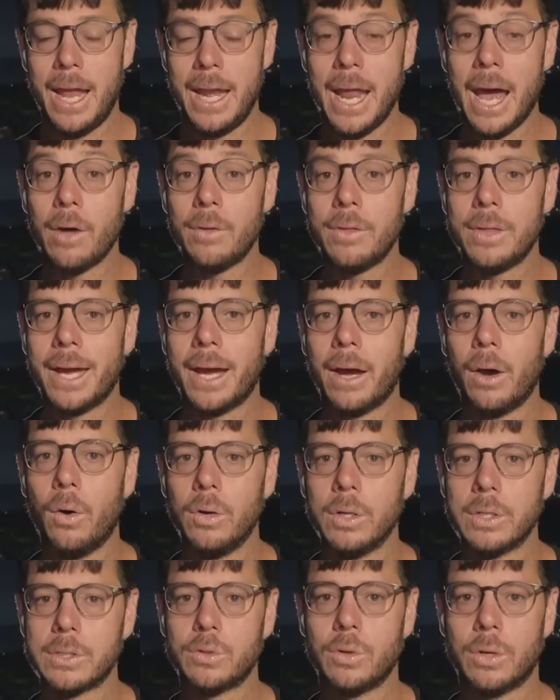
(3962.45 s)
And now they
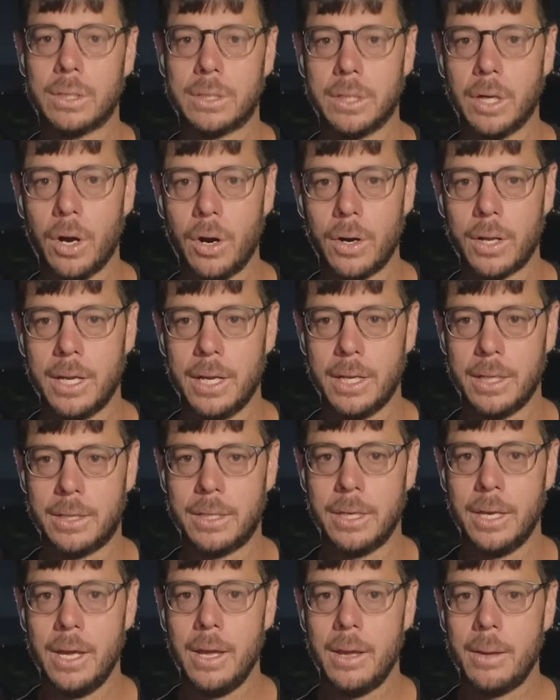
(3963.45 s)
are also a
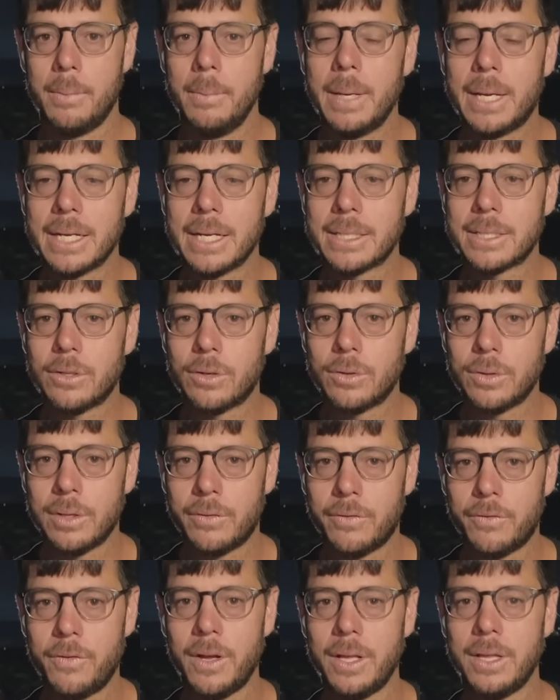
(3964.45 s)
target because
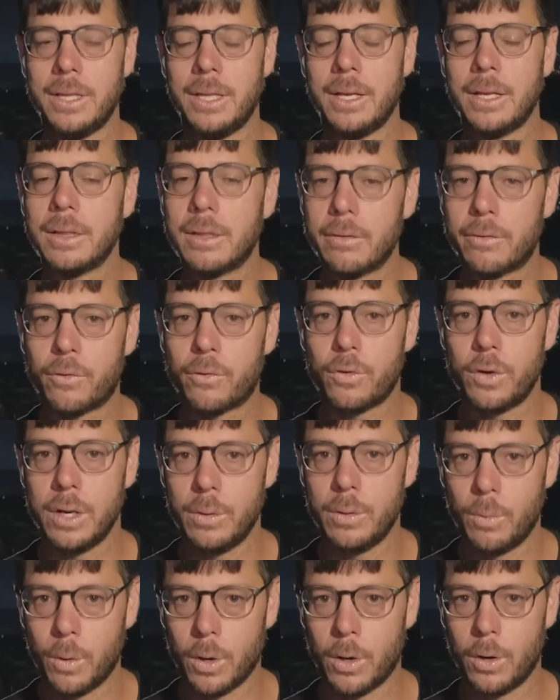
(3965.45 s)
they're defending the
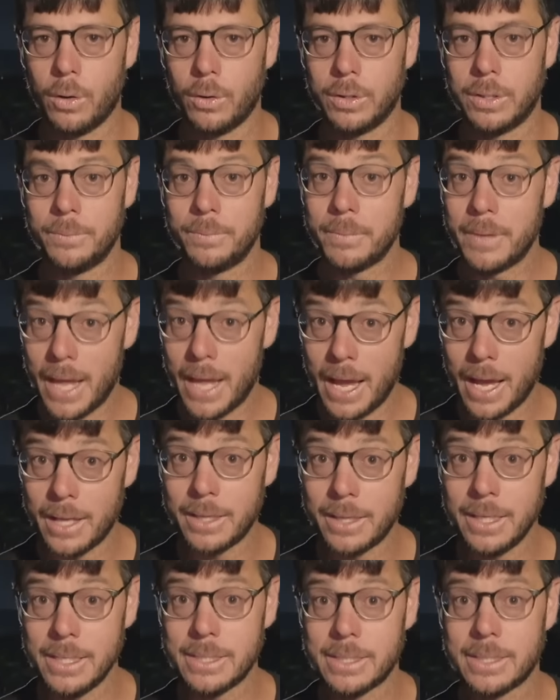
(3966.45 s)
free world
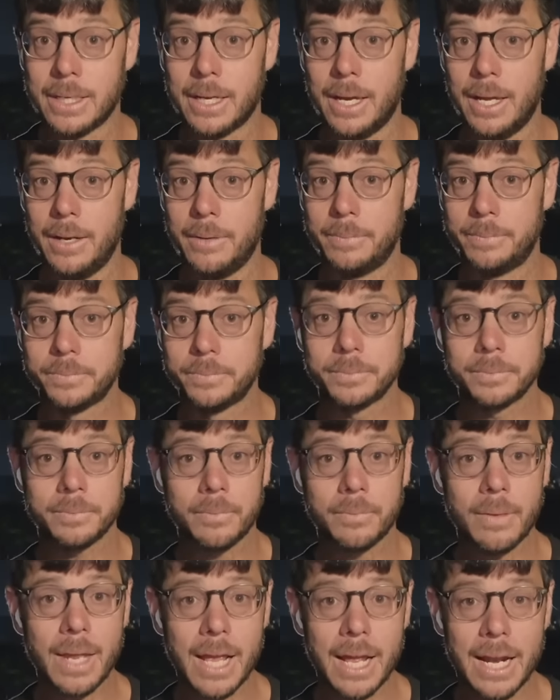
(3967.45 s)
and Israel.
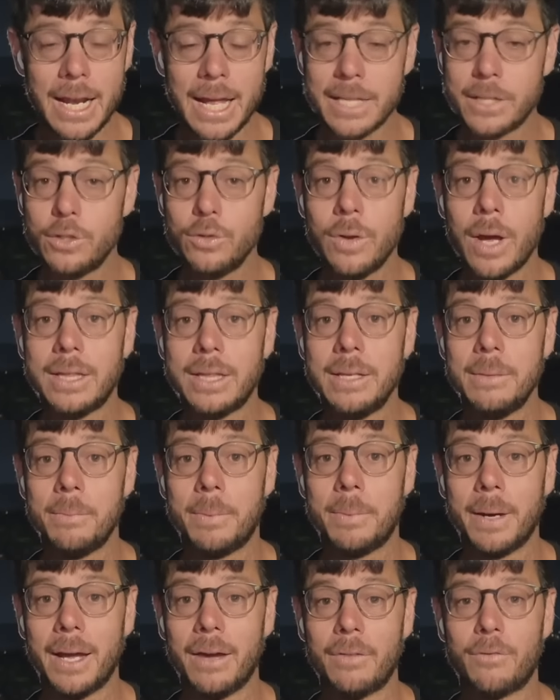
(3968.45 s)
Let's unite
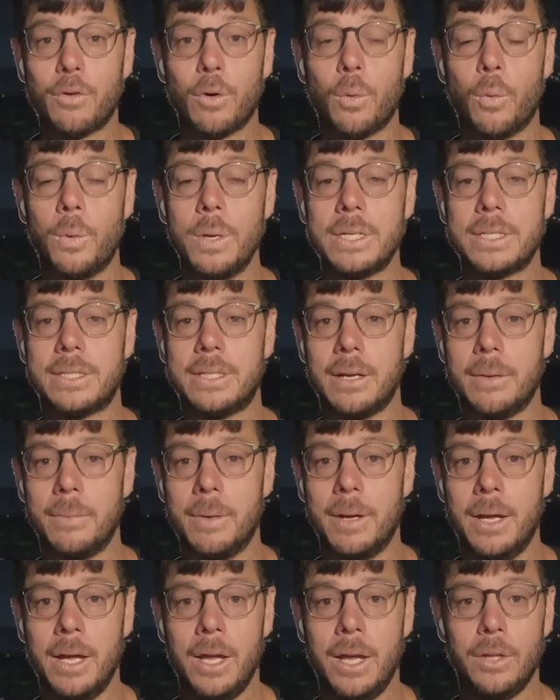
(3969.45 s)
in prayer for
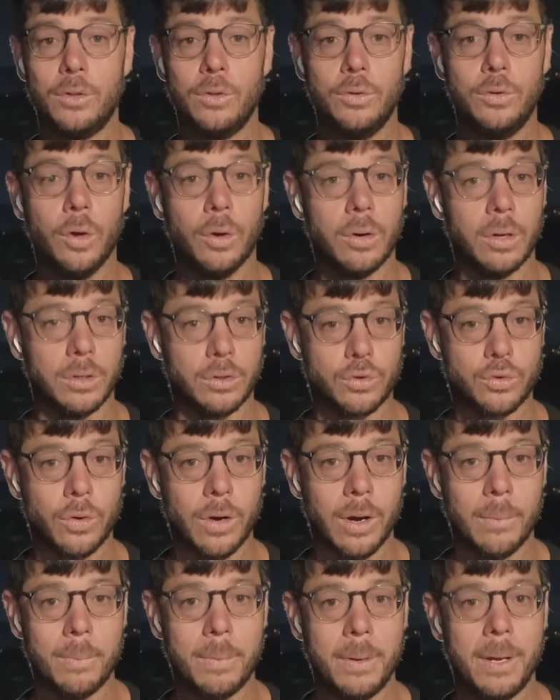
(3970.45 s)
wisdom to Donald
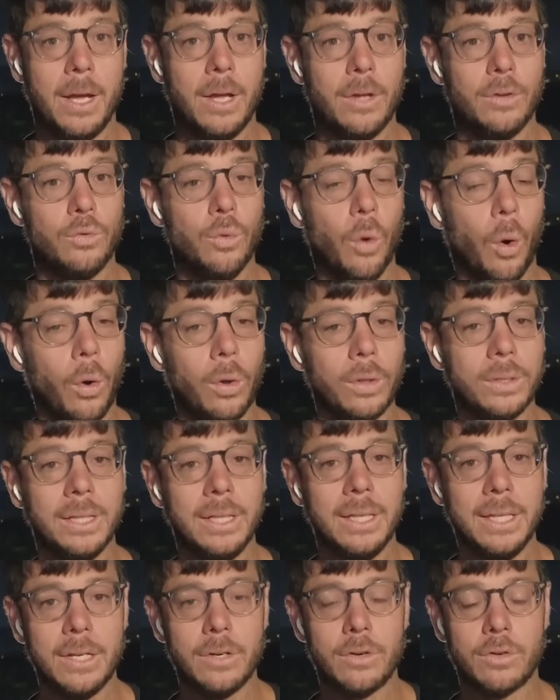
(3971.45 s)
Trump, to
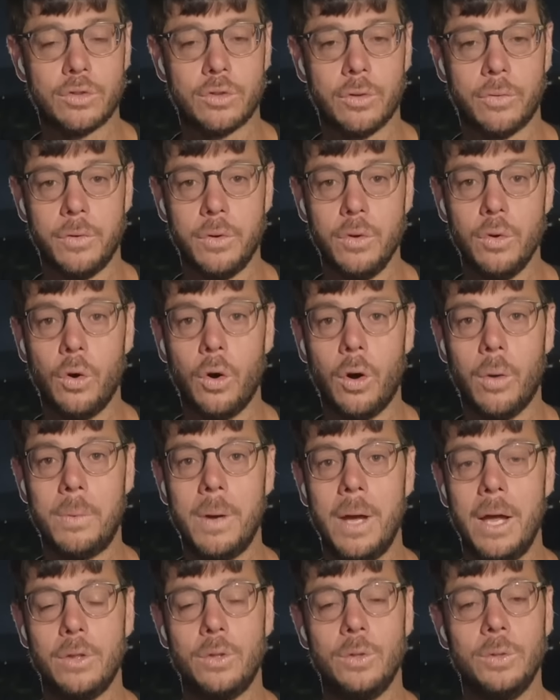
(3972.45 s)
all the leaders of
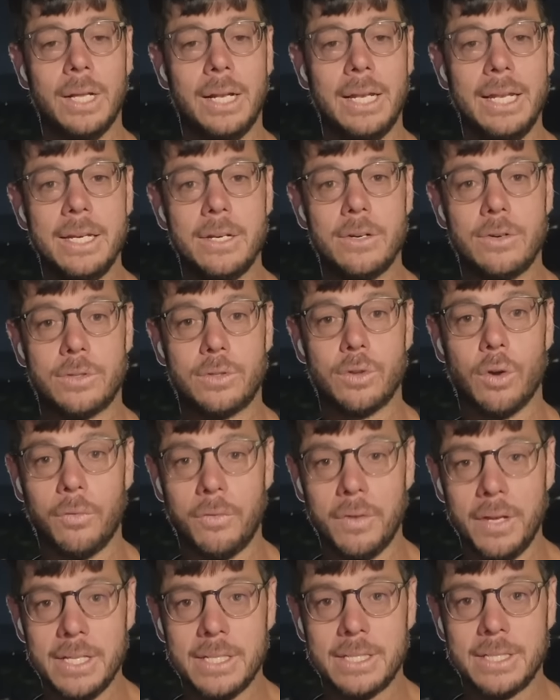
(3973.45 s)
Europe, to the leaders
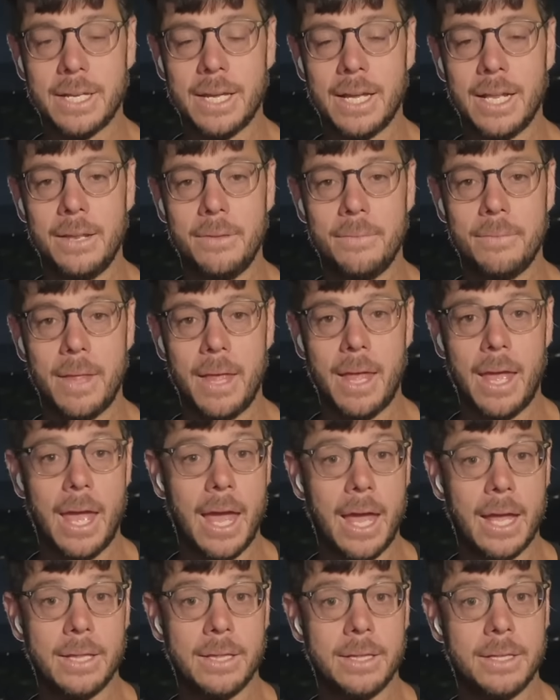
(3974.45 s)
of Israel,
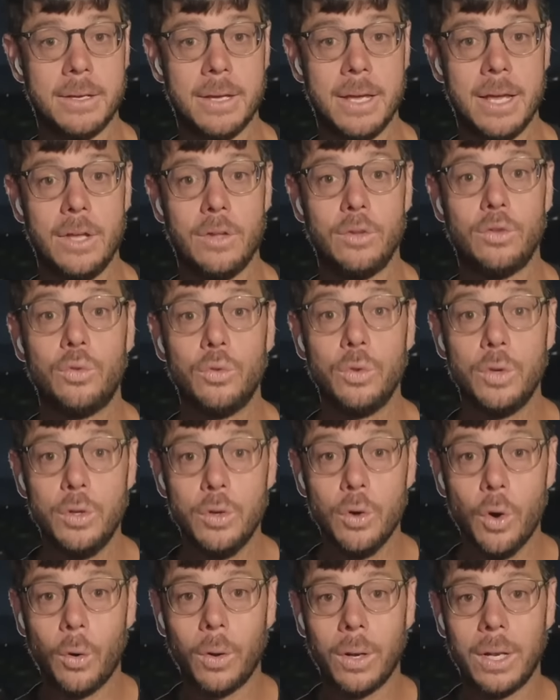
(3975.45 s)
and to
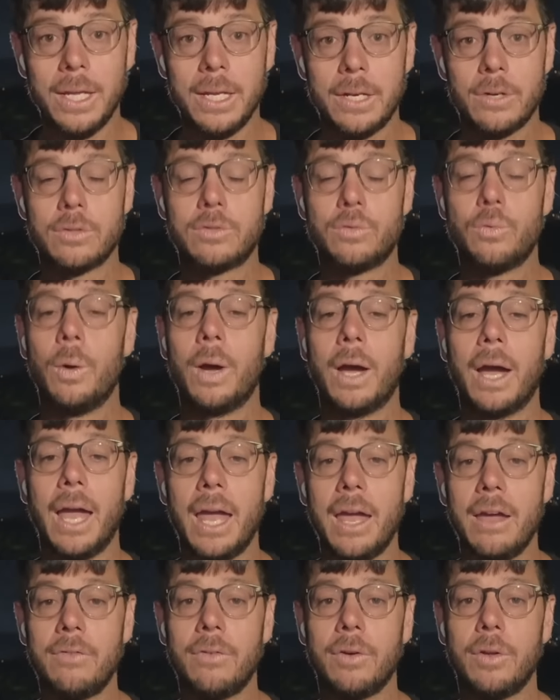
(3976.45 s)
your leaders
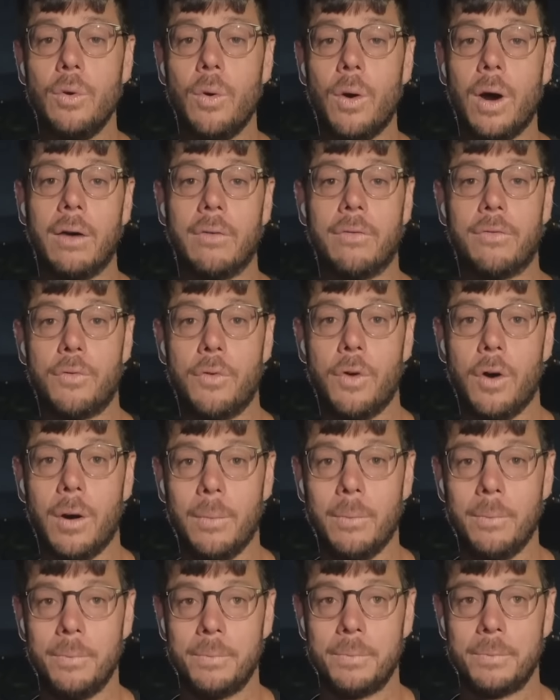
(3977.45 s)
wherever you are
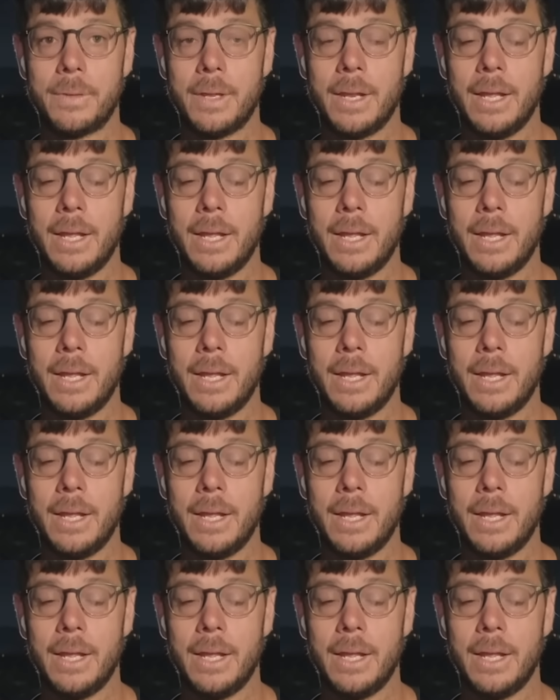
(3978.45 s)
from.